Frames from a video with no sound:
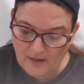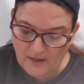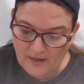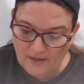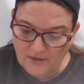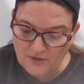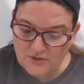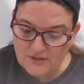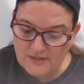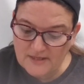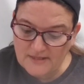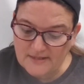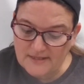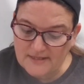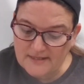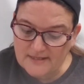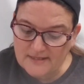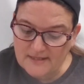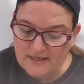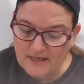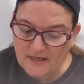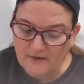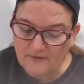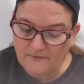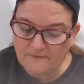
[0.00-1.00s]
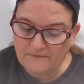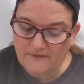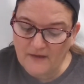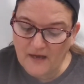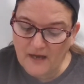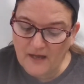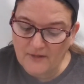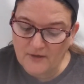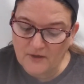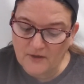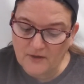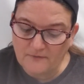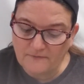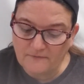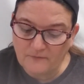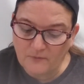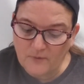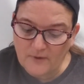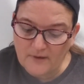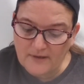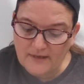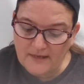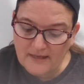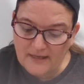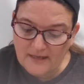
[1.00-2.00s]
Jesus said, Father,
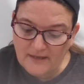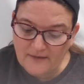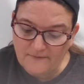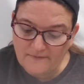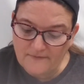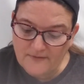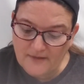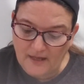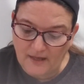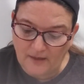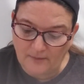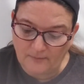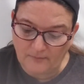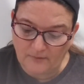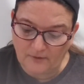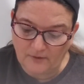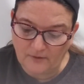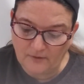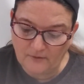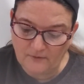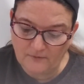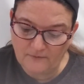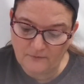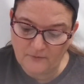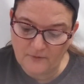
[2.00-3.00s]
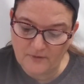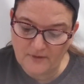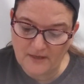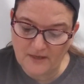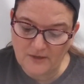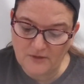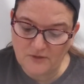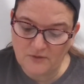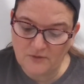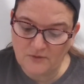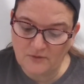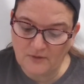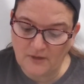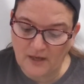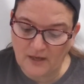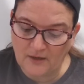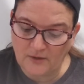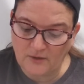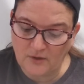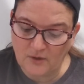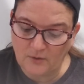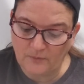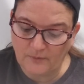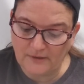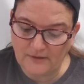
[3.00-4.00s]
forgive them, for they do not
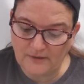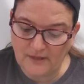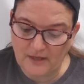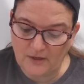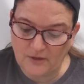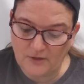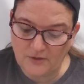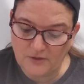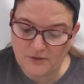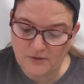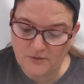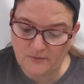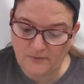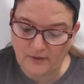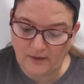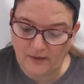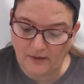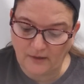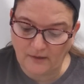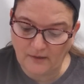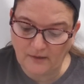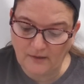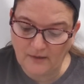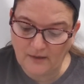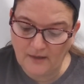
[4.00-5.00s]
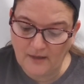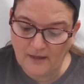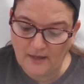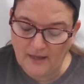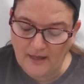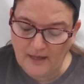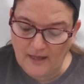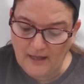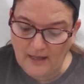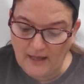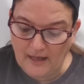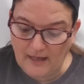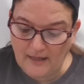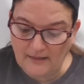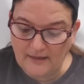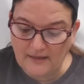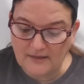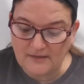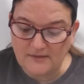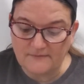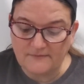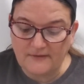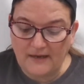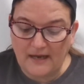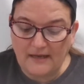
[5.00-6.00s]
know what they are doing. And they
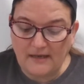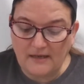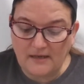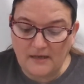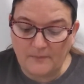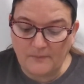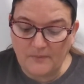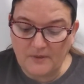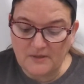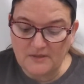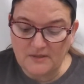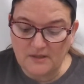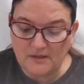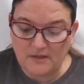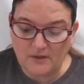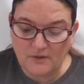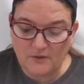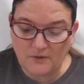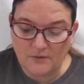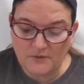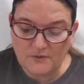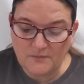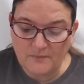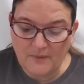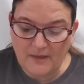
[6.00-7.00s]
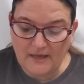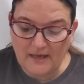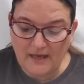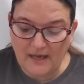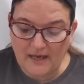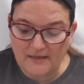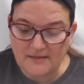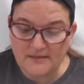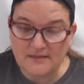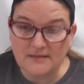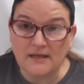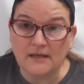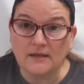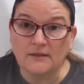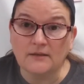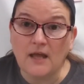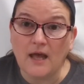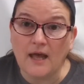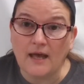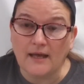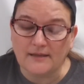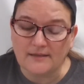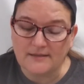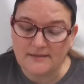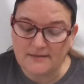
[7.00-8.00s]
divided up his clothes by casting
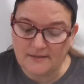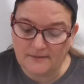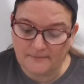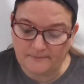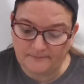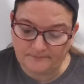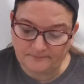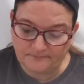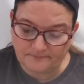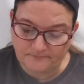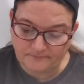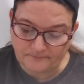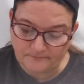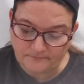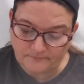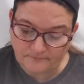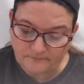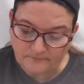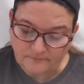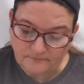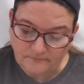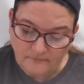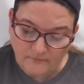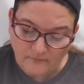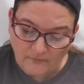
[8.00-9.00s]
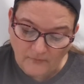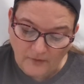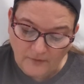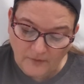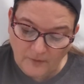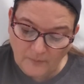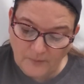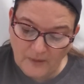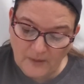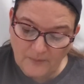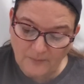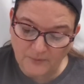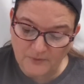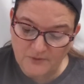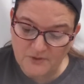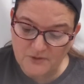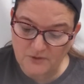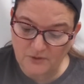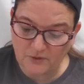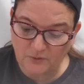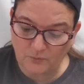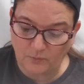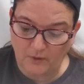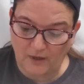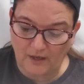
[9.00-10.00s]
lots. The people
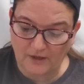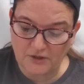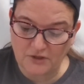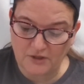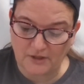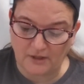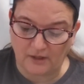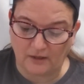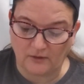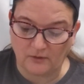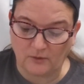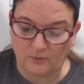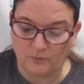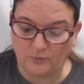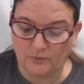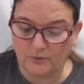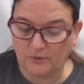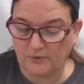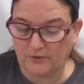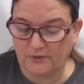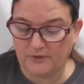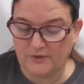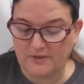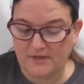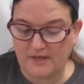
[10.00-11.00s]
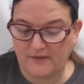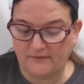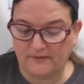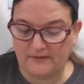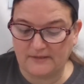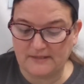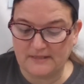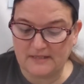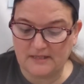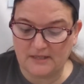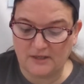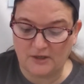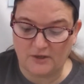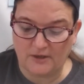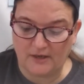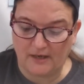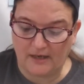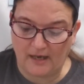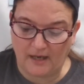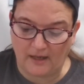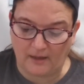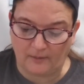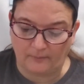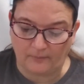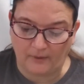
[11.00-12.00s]
stood watching, and the rulers even sneered at
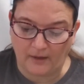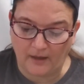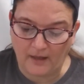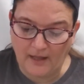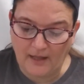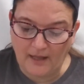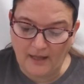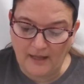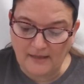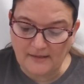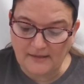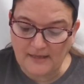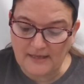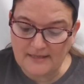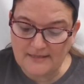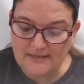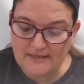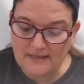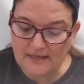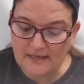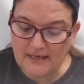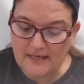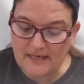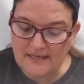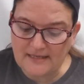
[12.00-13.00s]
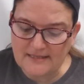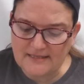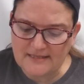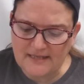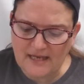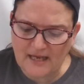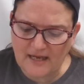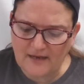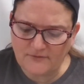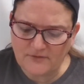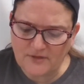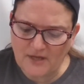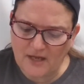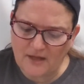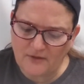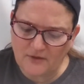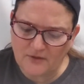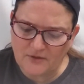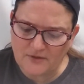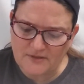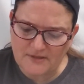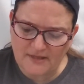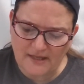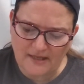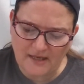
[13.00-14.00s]
him. They said, He saved
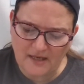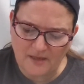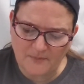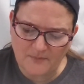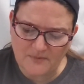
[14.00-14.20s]
others. Let him